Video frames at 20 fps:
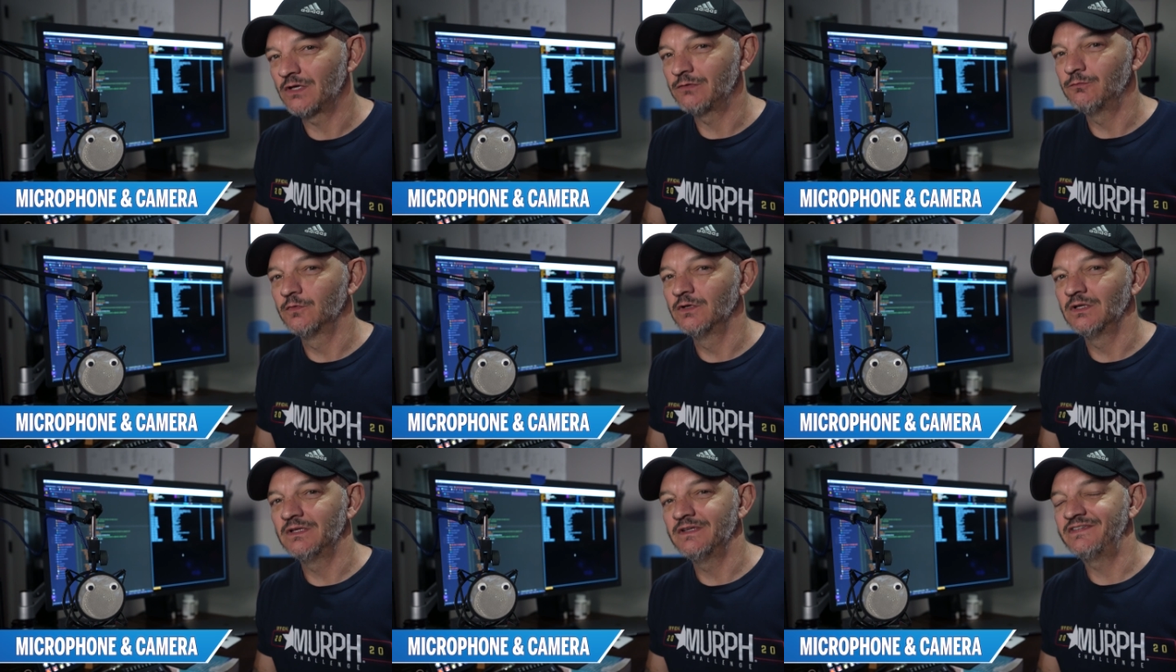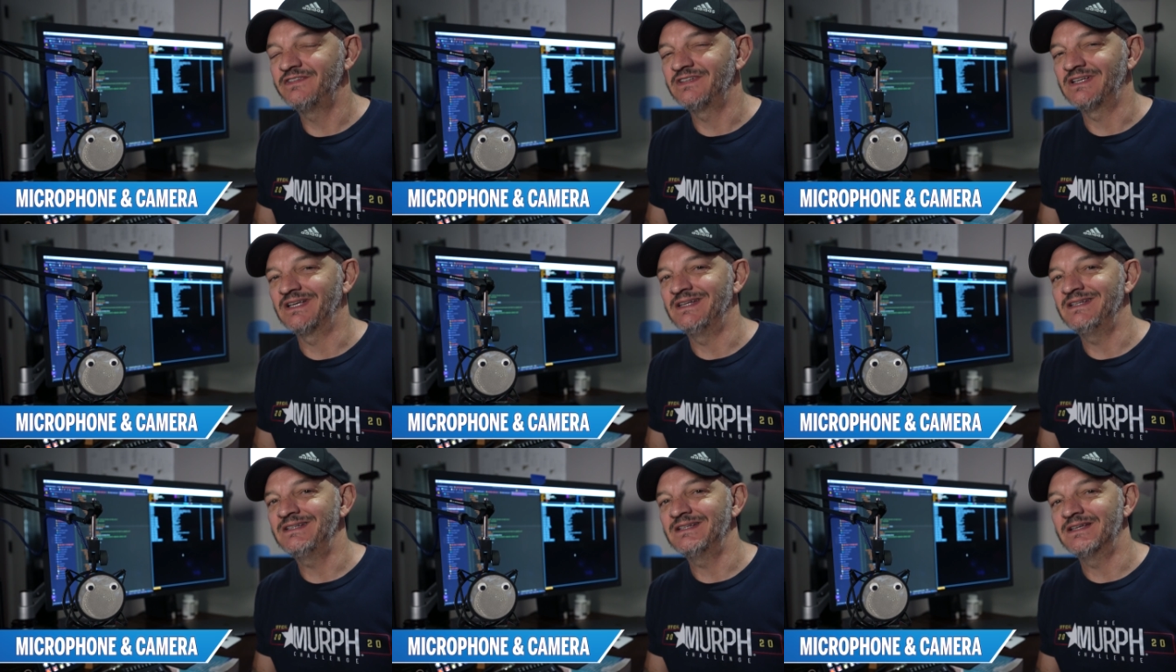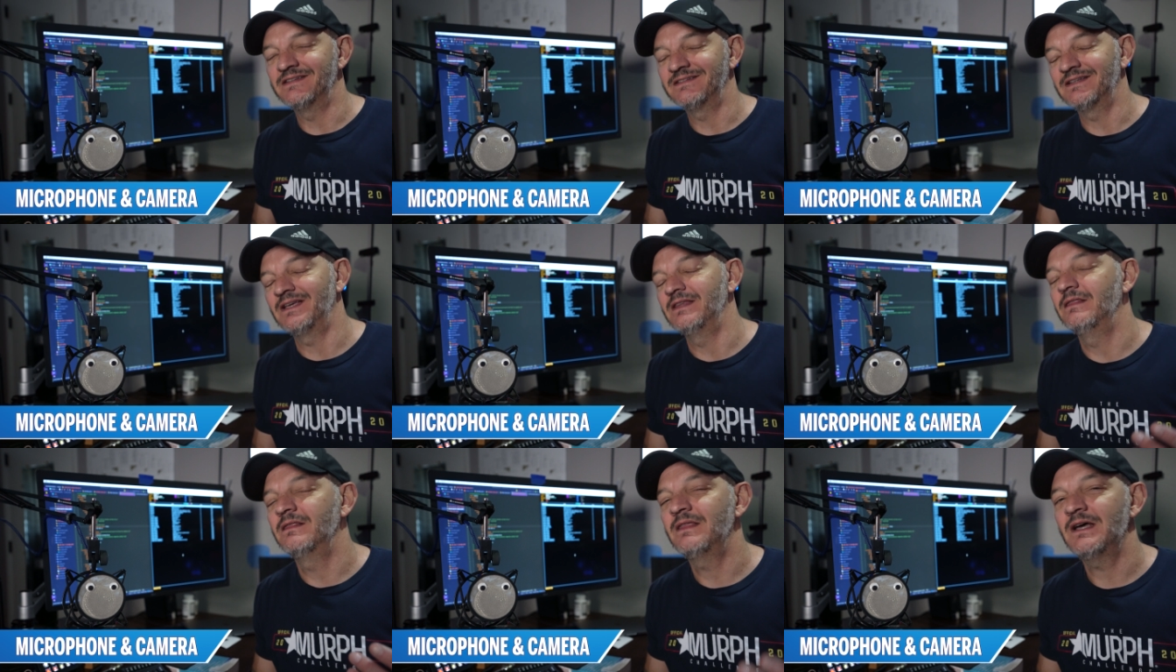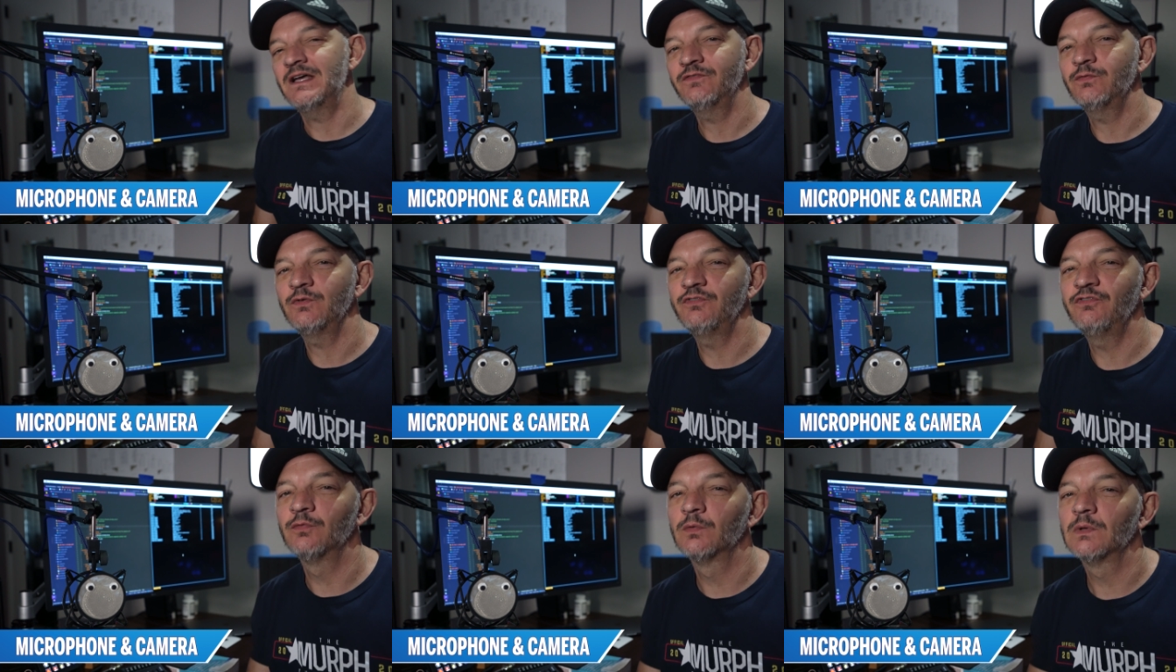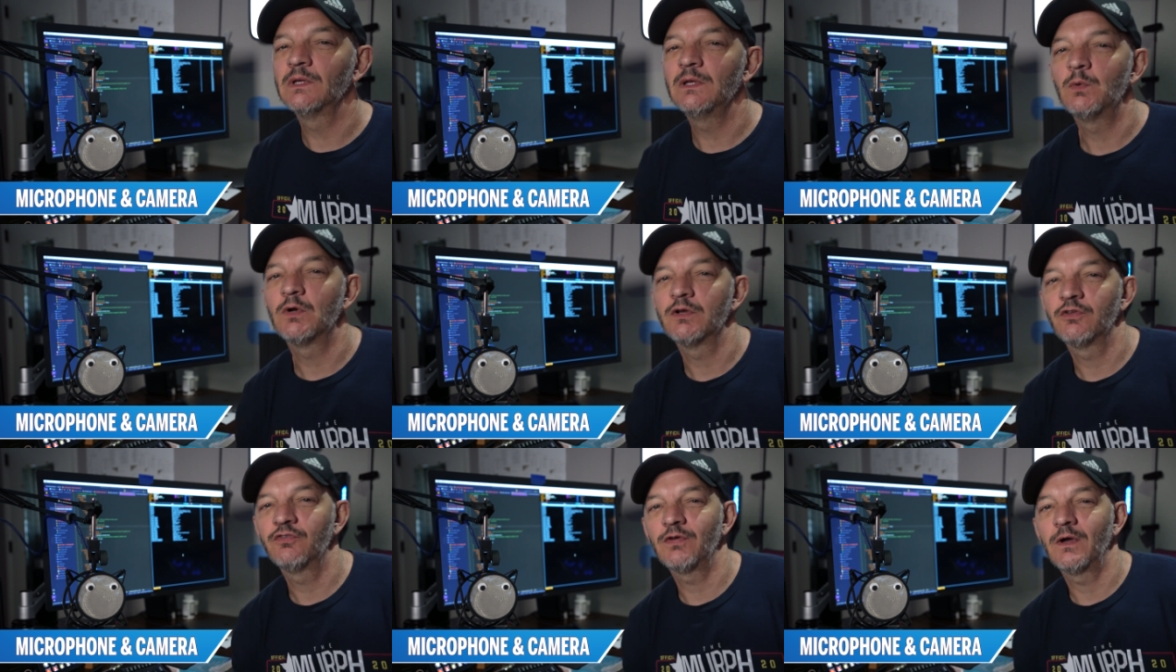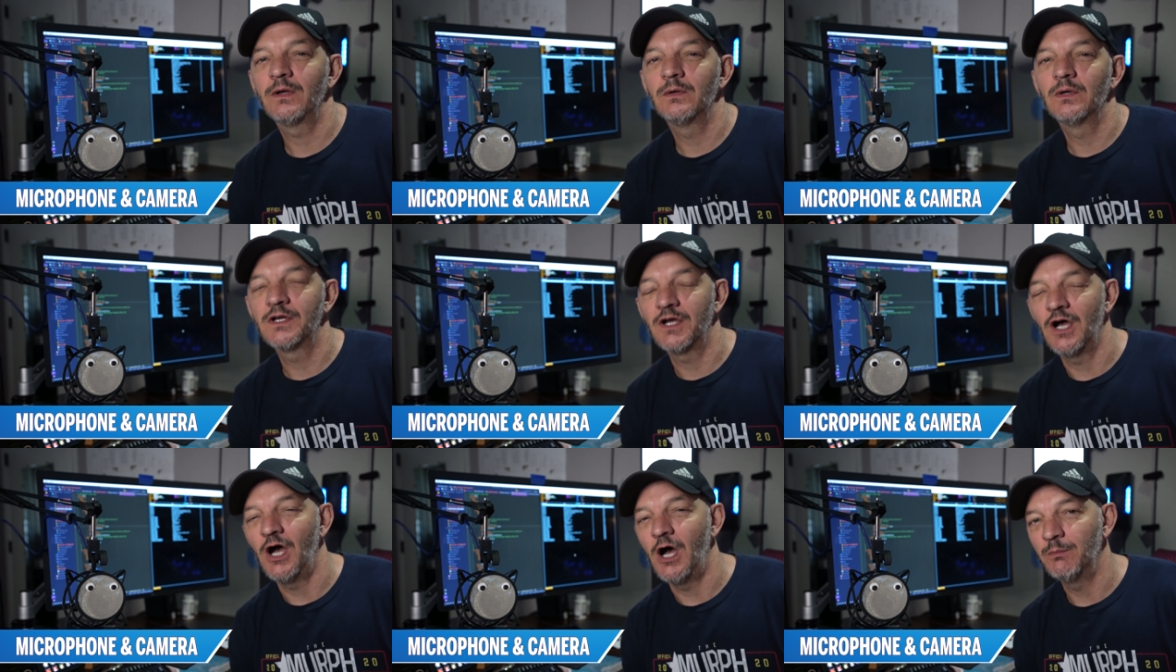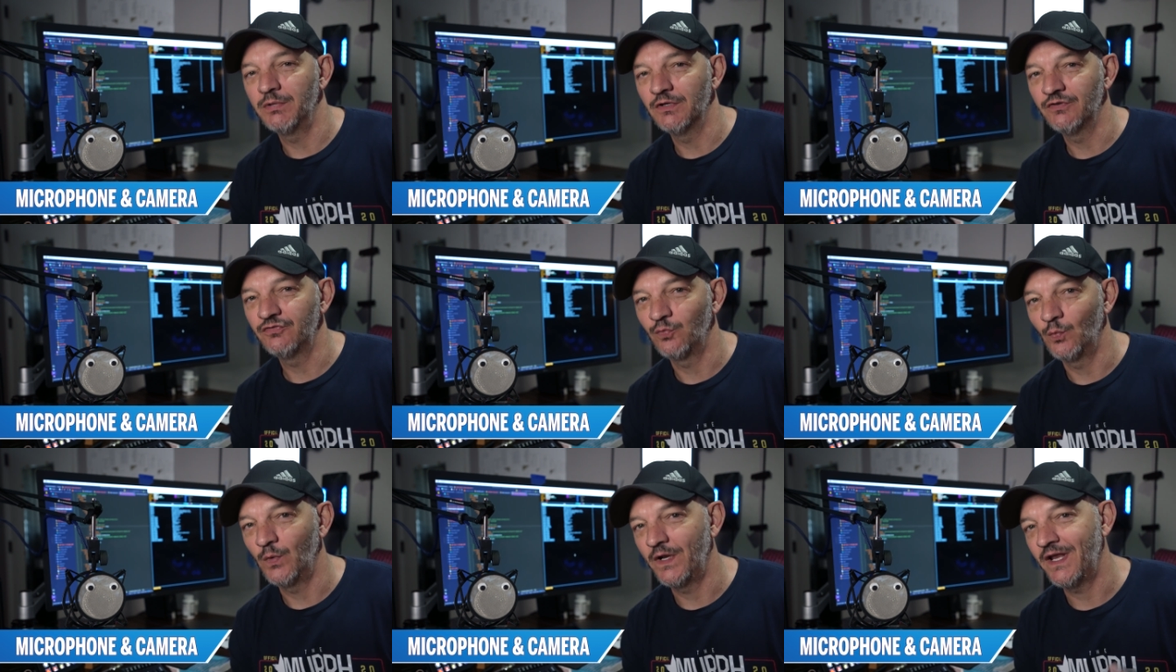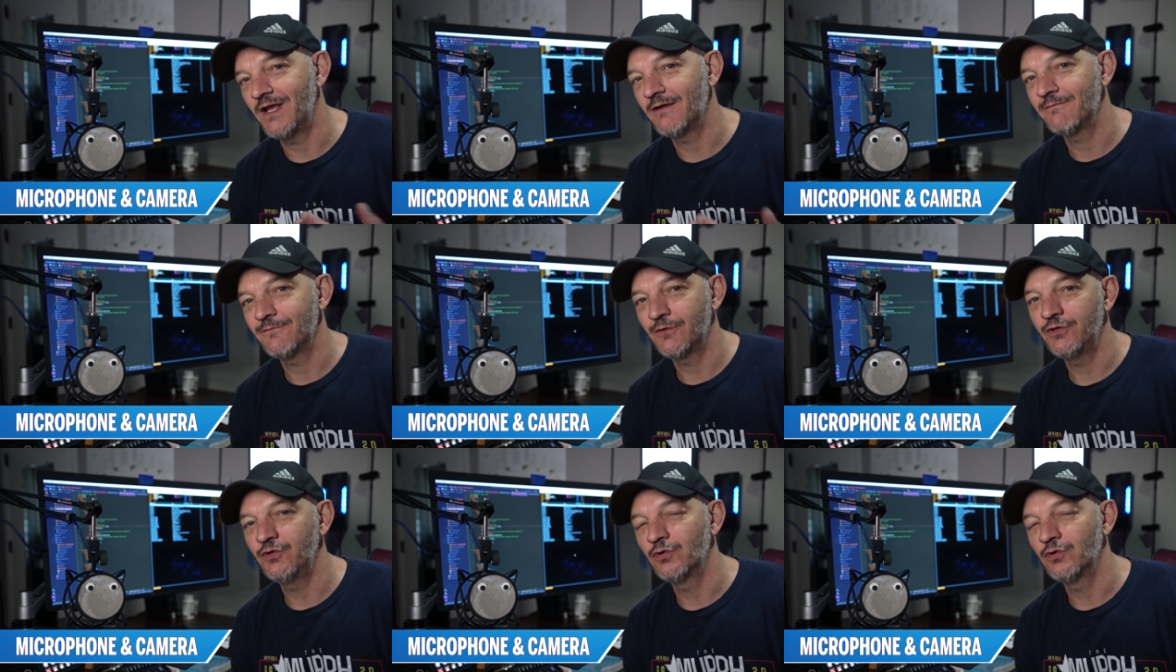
unrealistic it is. And that's what you really want to try to accomplish whenever